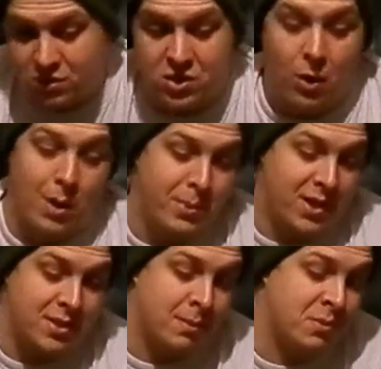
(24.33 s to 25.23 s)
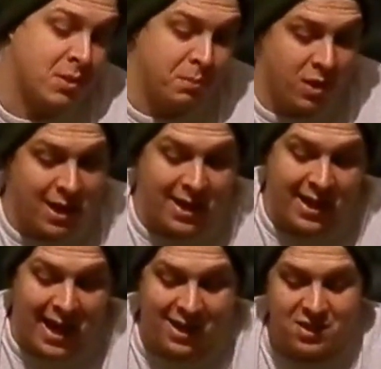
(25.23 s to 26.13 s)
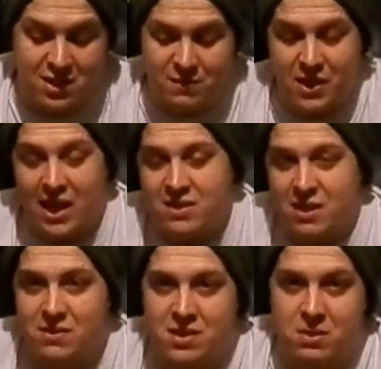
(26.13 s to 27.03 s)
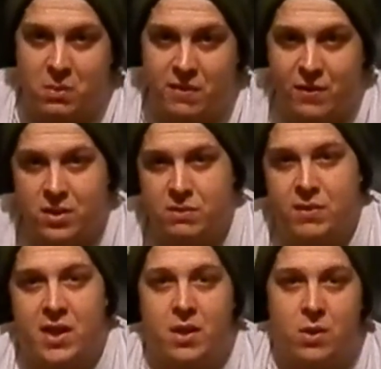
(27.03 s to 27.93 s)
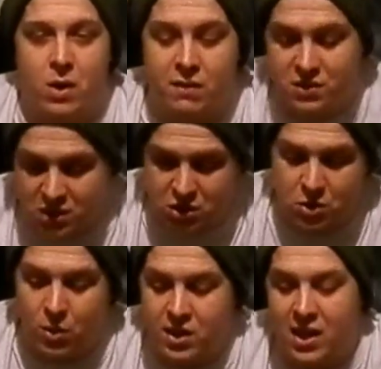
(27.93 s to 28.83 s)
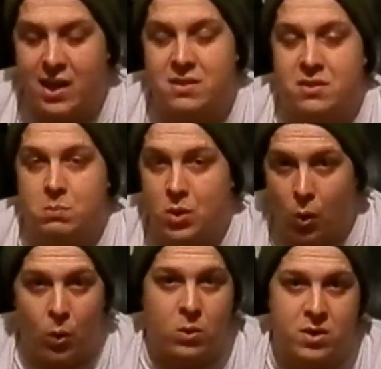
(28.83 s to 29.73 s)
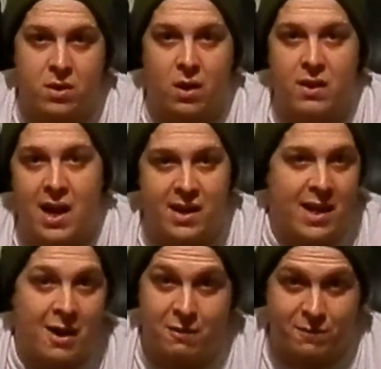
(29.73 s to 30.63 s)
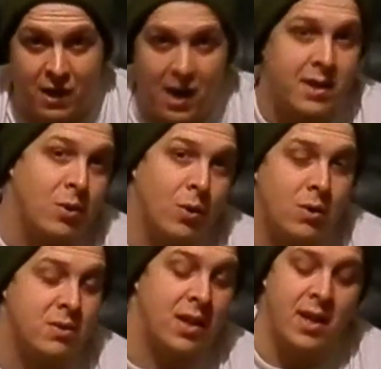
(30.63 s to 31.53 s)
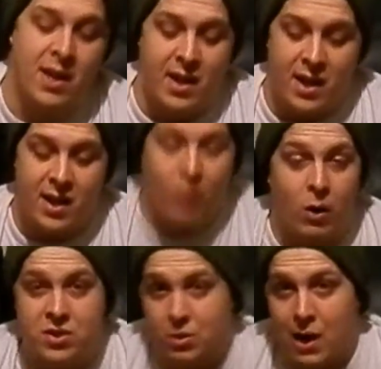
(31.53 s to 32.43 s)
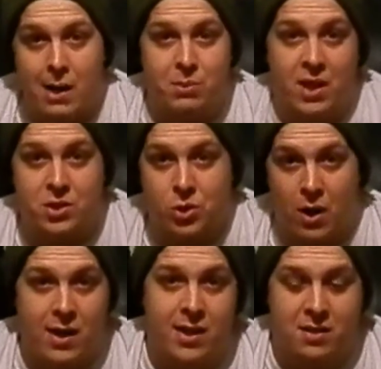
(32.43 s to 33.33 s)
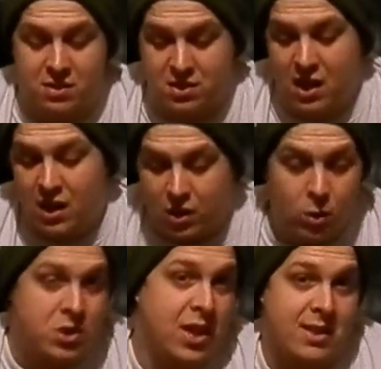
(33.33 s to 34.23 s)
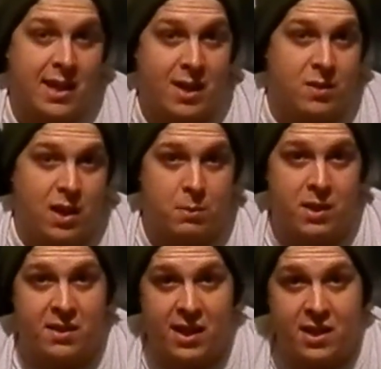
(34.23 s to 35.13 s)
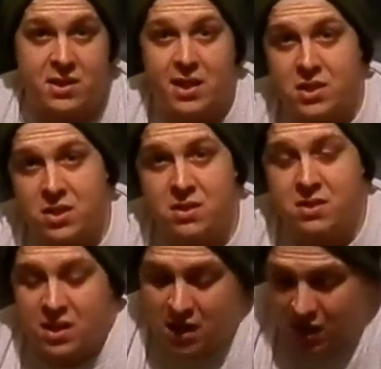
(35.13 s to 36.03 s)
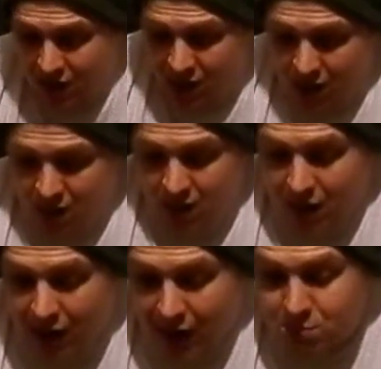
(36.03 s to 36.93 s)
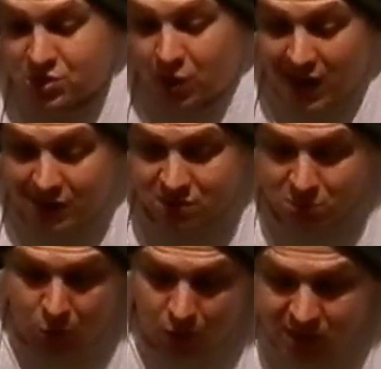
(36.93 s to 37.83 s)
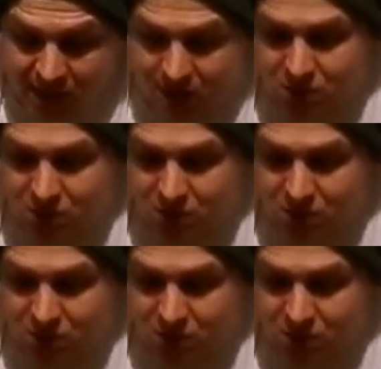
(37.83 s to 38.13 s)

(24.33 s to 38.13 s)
So I picked up some muriatic acid. If you guys haven't seen my first video of just showing you guys some gold and all that and how to find gold in all scrap electronics, go check that out. That'll be in the annotations. Um, so I have some gold here.